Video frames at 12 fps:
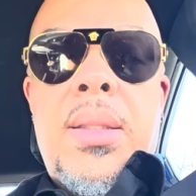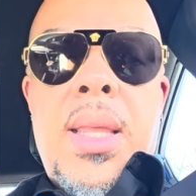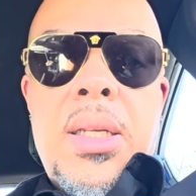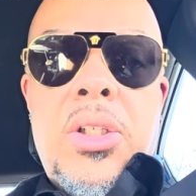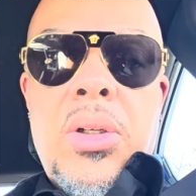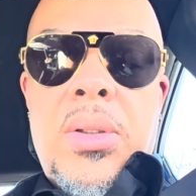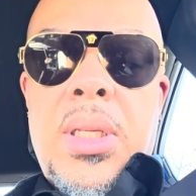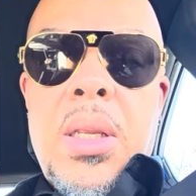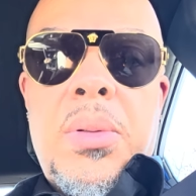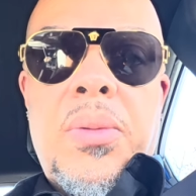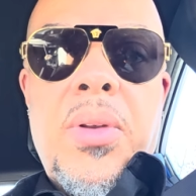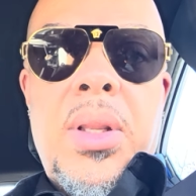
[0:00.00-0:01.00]
That's your
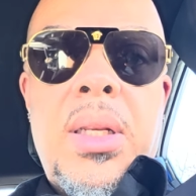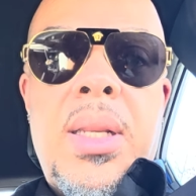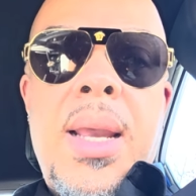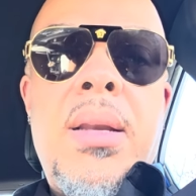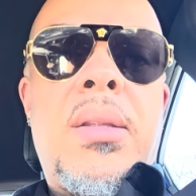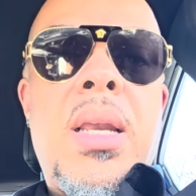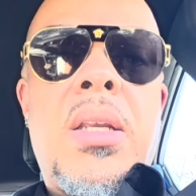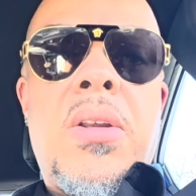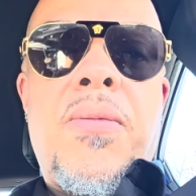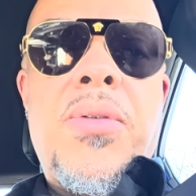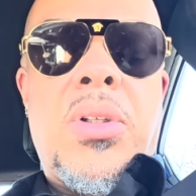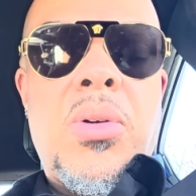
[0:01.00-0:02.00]
tips for the day. Thank
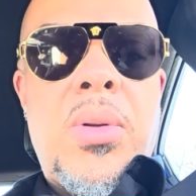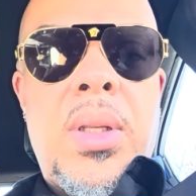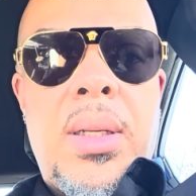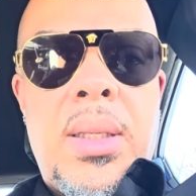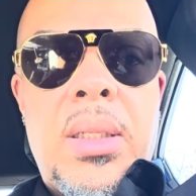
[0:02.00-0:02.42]
you for tuning